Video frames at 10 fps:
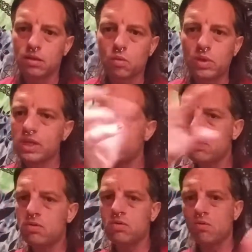we
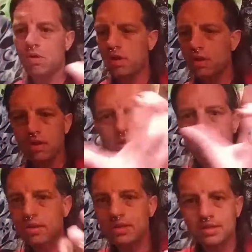do
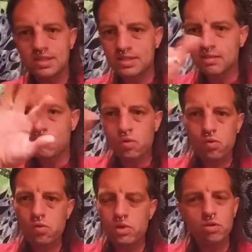is a
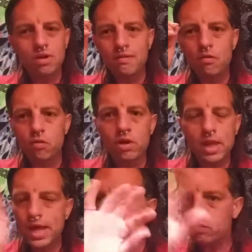symbol. You don't even
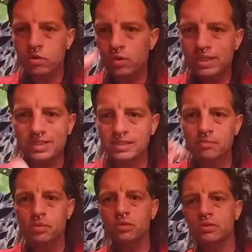realize we're doing
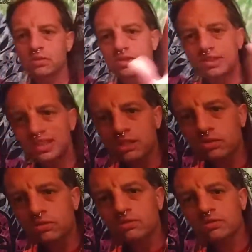symbols or
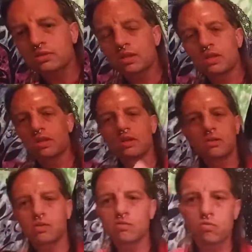sigils
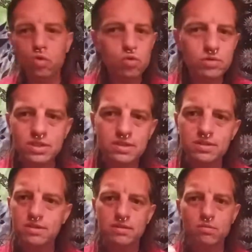or
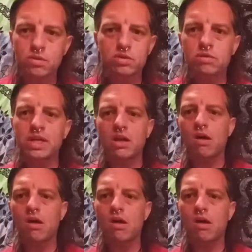runes. We're doing it